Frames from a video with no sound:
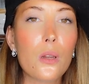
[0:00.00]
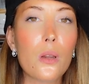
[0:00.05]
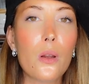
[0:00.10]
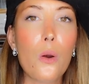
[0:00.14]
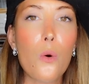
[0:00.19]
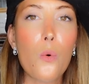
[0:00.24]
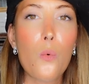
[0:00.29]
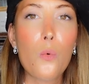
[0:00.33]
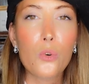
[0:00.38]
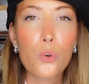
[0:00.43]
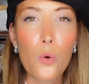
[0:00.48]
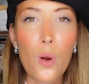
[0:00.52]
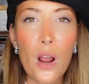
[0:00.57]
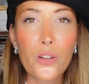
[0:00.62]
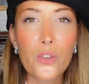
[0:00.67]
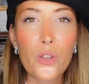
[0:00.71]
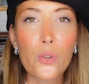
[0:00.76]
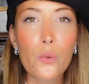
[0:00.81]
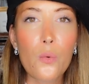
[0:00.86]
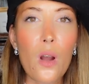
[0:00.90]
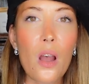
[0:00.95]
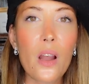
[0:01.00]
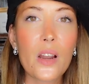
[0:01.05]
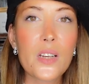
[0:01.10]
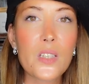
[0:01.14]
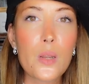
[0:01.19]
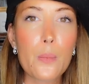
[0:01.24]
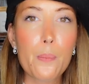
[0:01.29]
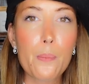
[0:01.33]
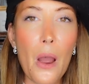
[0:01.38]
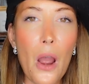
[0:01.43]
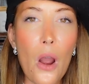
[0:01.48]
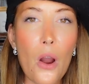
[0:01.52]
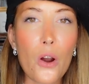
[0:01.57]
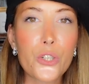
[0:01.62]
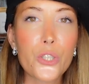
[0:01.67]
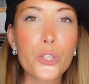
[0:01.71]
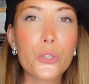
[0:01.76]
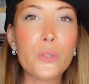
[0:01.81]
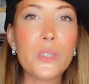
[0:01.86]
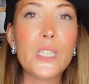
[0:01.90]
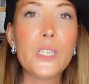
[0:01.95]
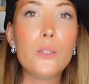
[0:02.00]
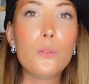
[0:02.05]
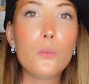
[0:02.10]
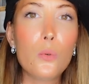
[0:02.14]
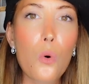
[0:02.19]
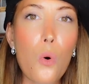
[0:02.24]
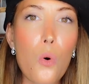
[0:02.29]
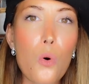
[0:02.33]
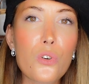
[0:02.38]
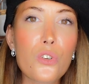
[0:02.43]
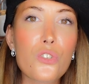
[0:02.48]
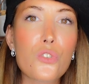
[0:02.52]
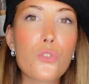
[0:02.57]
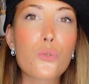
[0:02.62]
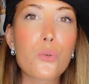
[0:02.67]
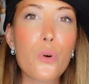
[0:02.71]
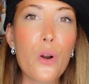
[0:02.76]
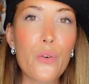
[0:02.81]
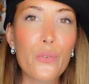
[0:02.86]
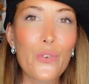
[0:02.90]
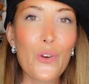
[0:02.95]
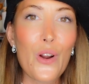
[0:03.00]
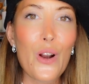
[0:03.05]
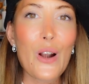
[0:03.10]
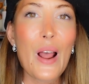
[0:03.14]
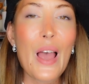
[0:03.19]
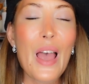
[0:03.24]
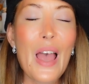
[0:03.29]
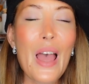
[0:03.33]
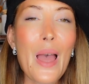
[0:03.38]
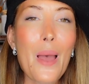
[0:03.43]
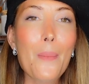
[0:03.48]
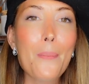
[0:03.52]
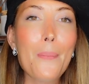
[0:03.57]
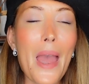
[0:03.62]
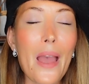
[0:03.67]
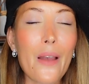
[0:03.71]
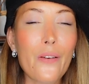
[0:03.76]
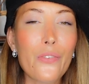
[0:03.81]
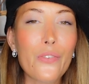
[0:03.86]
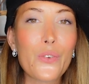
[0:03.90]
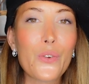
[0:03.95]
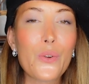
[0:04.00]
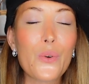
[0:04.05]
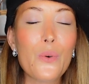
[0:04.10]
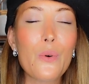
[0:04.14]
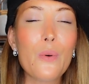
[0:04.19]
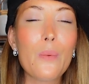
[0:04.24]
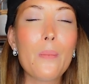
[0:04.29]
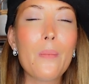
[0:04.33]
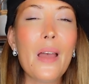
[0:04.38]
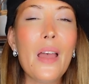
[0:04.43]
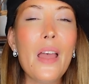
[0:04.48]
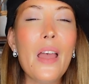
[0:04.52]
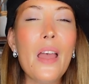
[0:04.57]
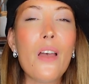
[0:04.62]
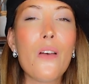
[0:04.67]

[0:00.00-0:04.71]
Noir de Noir is a powdery rose truffle perfume.